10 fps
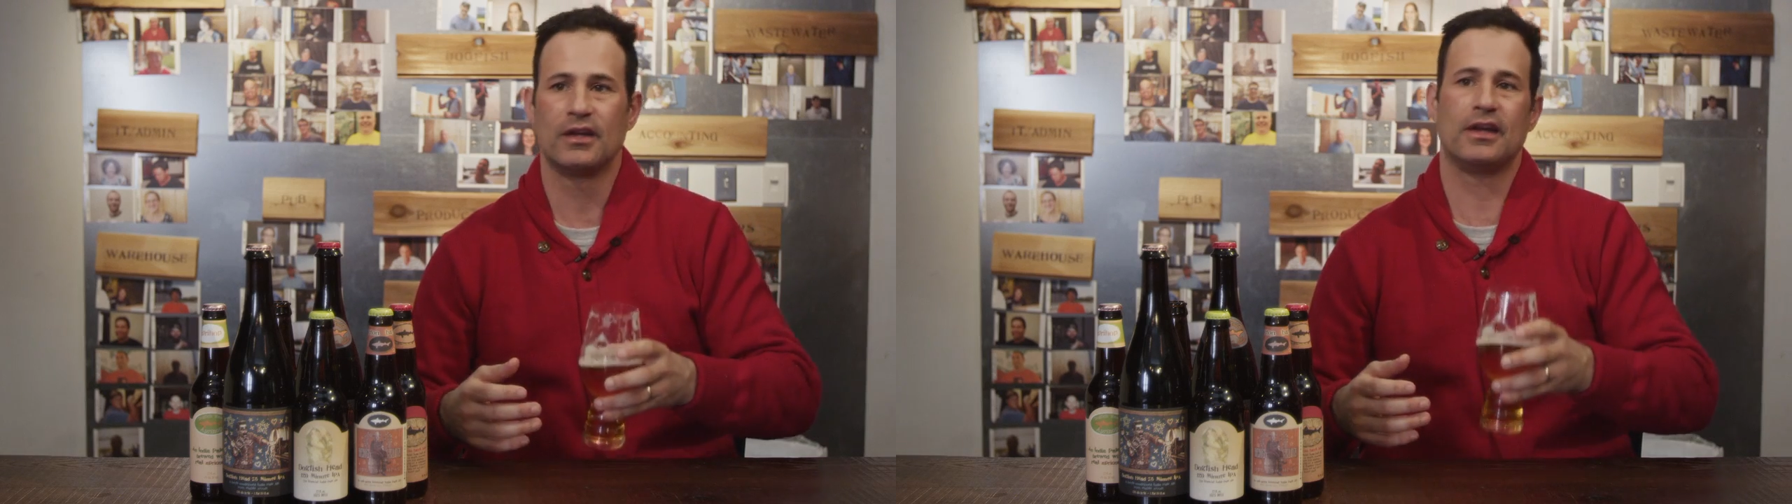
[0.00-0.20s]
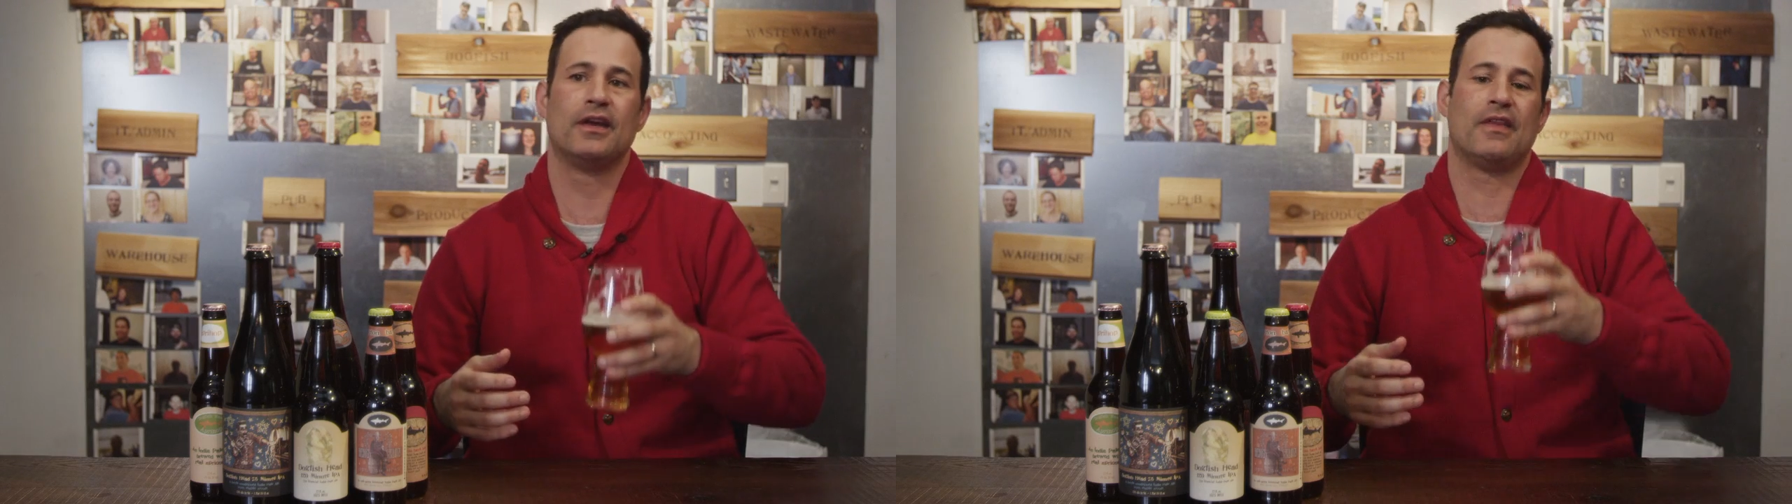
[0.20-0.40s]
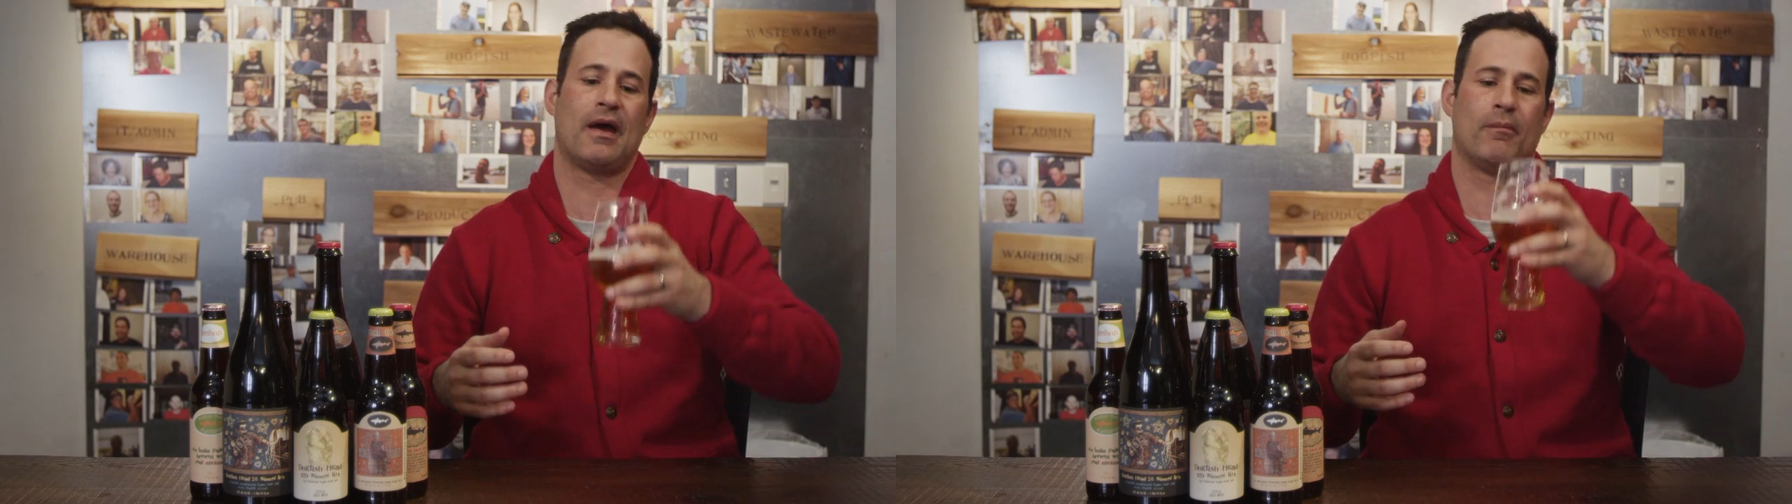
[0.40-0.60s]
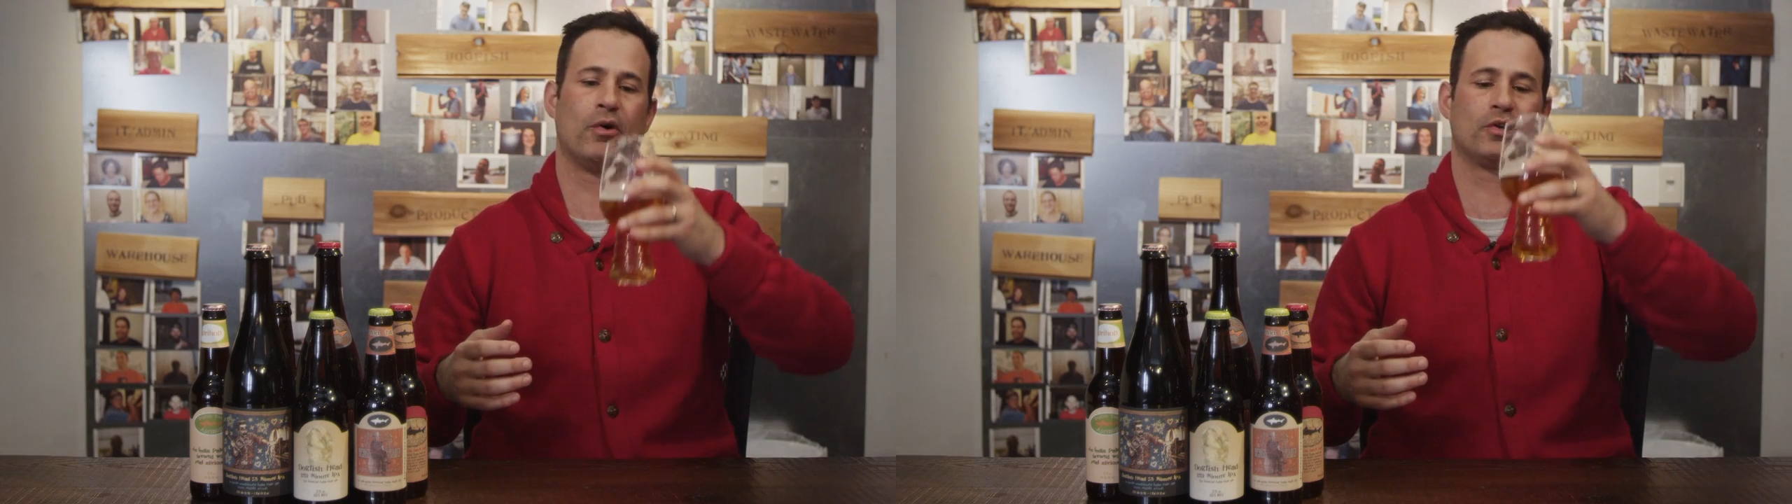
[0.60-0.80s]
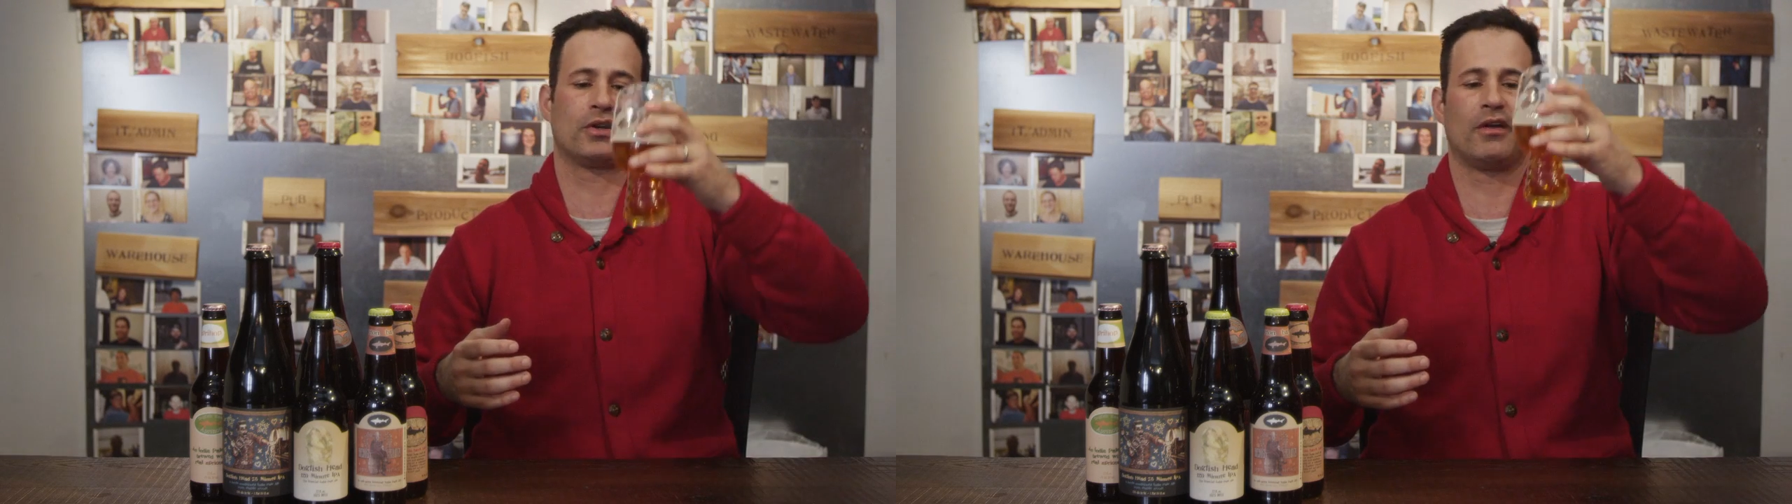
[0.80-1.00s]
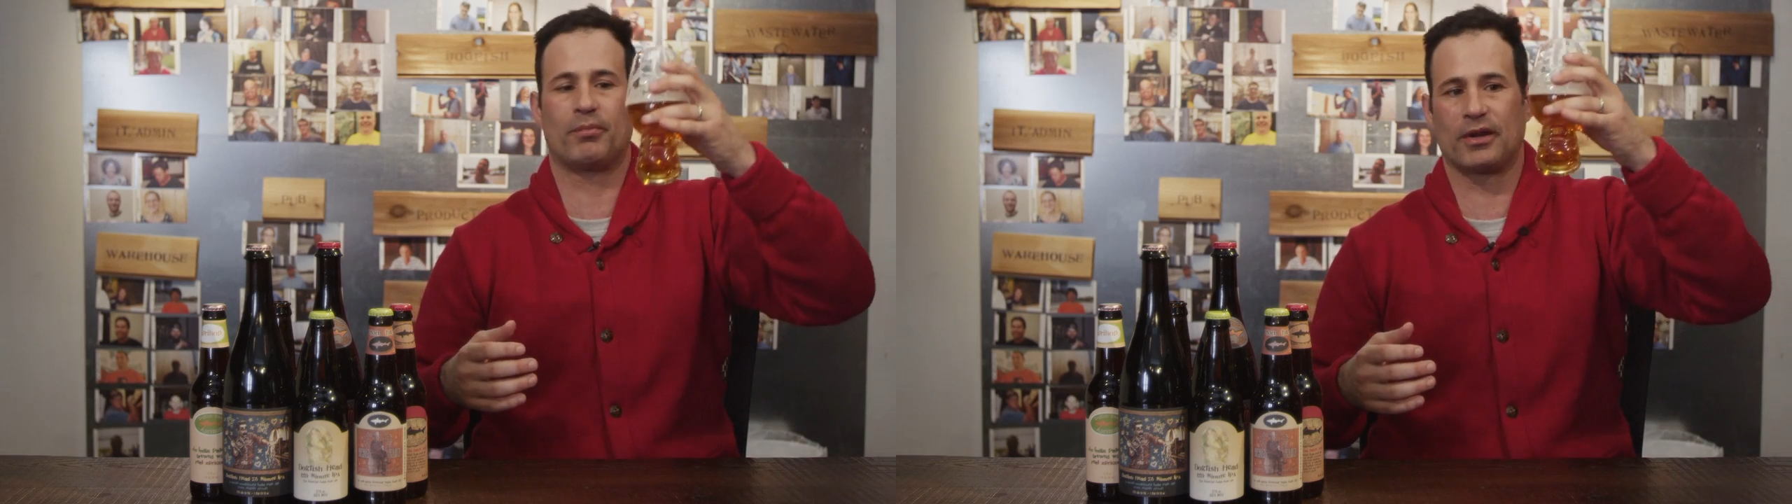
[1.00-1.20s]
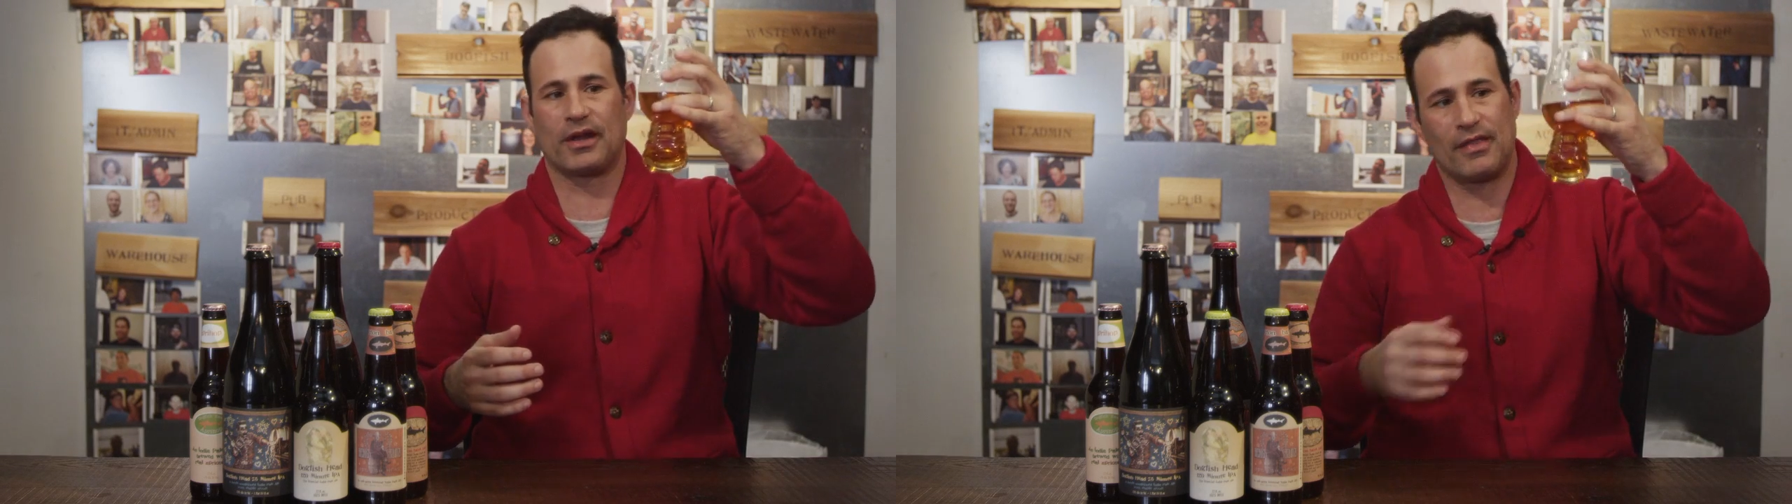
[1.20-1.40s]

in that motion of bringing